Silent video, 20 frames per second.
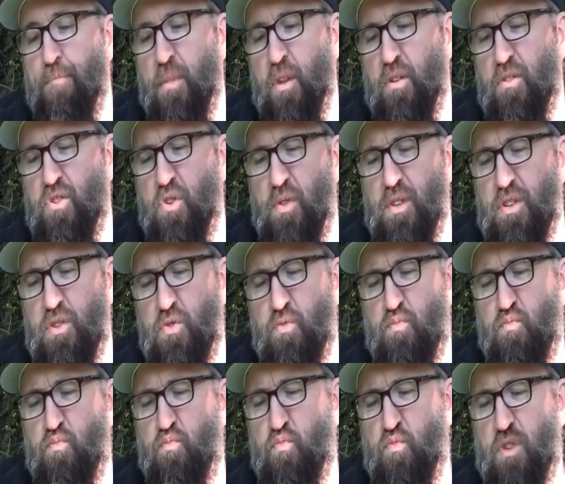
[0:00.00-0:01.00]
So this
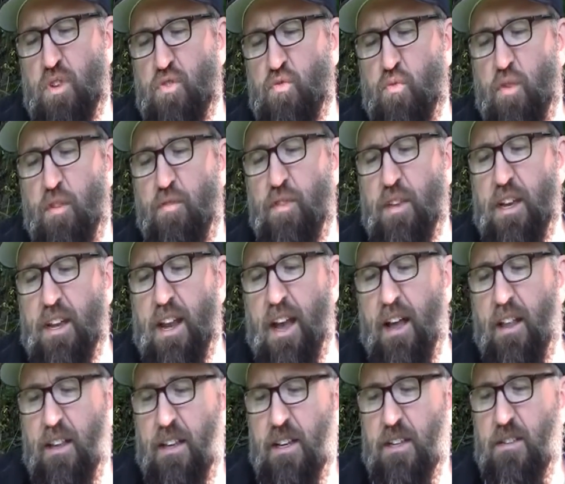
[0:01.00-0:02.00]
is roughly
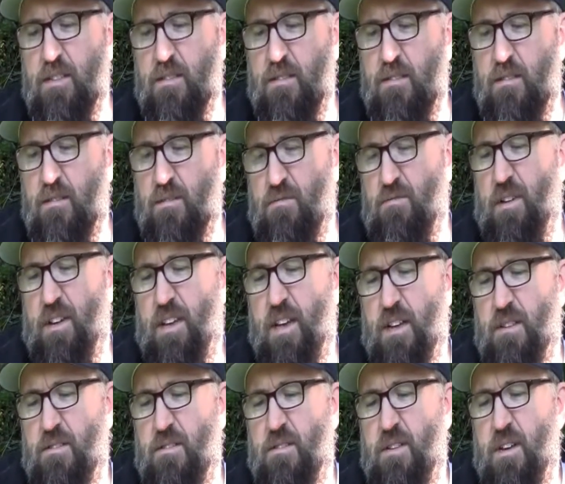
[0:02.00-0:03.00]
analogous to, I
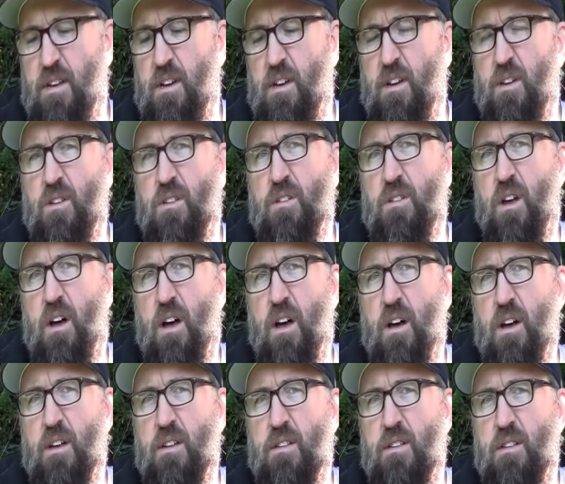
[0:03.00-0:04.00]
guess,
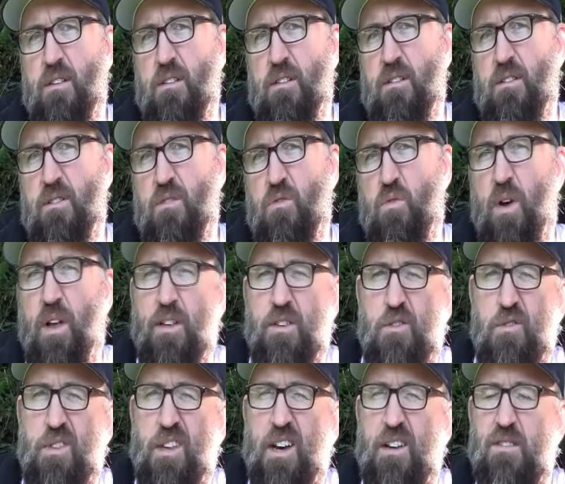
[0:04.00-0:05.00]
Twilight
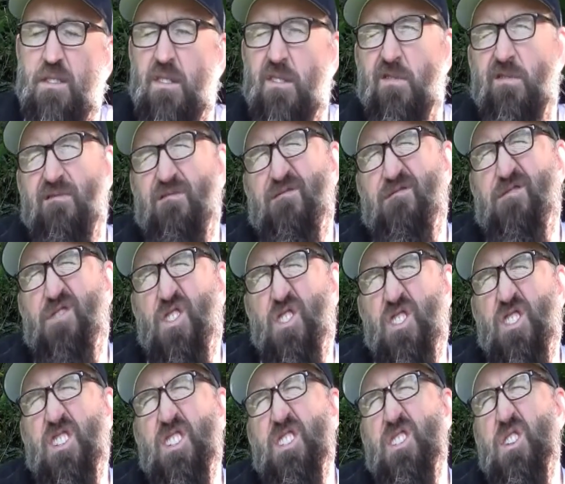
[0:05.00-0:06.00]
2000
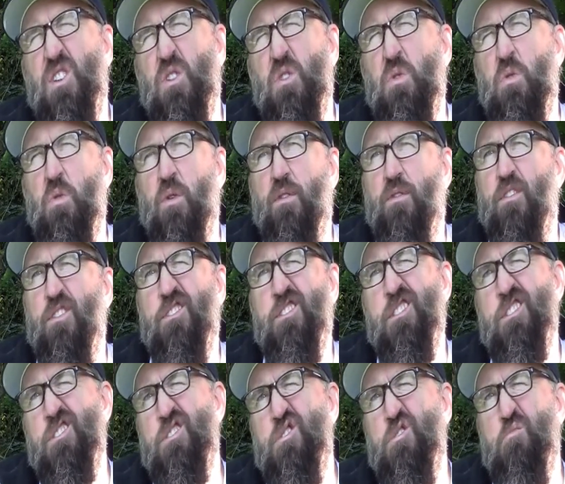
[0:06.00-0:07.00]
version 2 or version
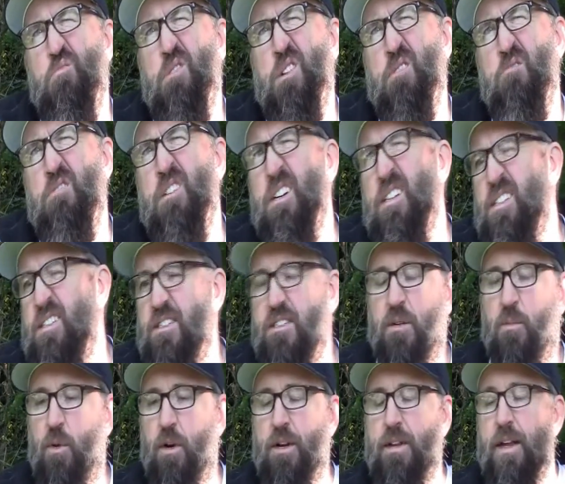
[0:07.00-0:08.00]
2.1,
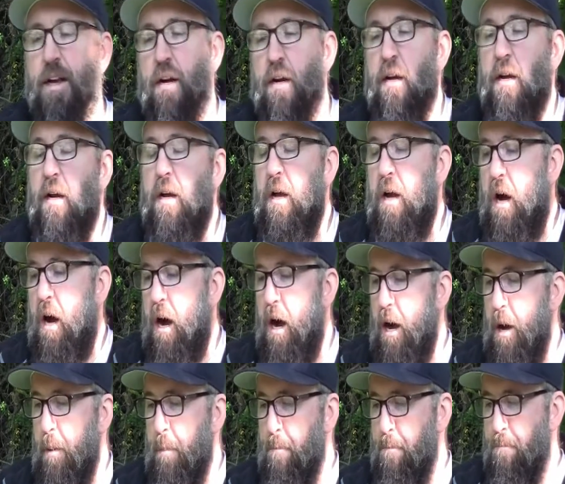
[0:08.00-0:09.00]
somewhere in there.
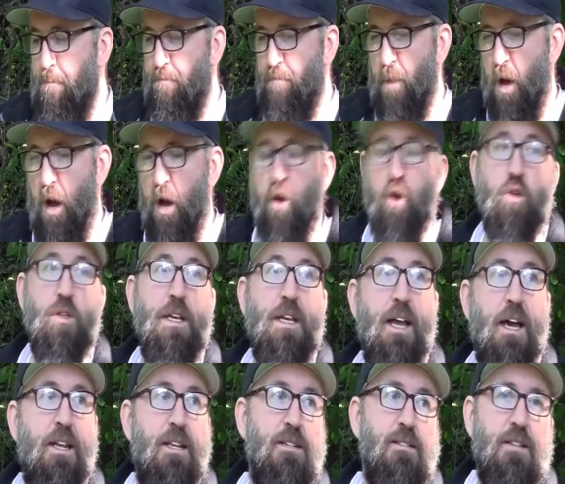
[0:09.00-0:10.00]
Early
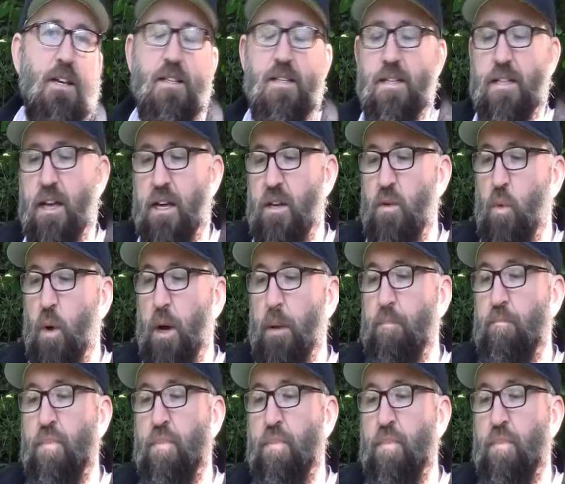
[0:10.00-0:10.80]
90s, 1991.